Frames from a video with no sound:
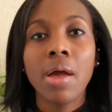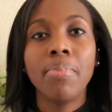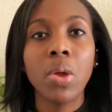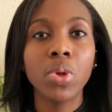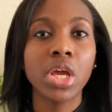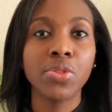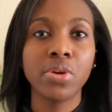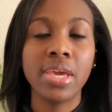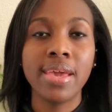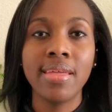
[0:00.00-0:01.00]
being with other
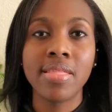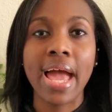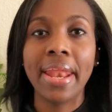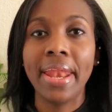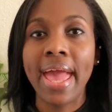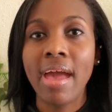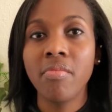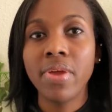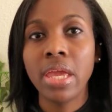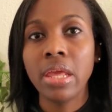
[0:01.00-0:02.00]
kids, I didn't
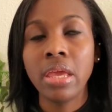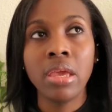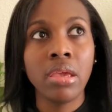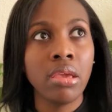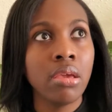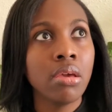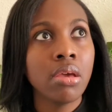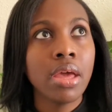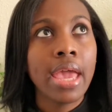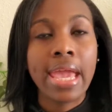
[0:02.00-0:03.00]
have
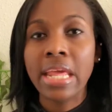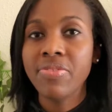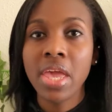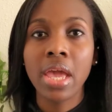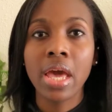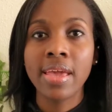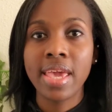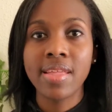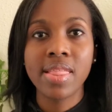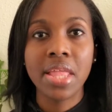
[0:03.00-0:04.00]
anything
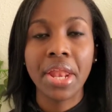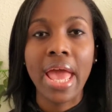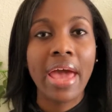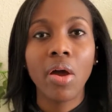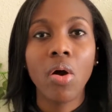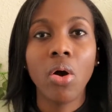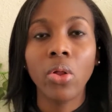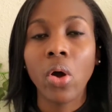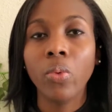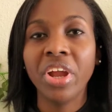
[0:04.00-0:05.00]
against it at all
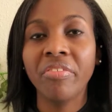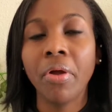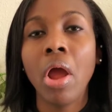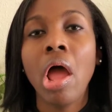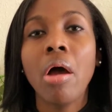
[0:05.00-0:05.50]
or whatever.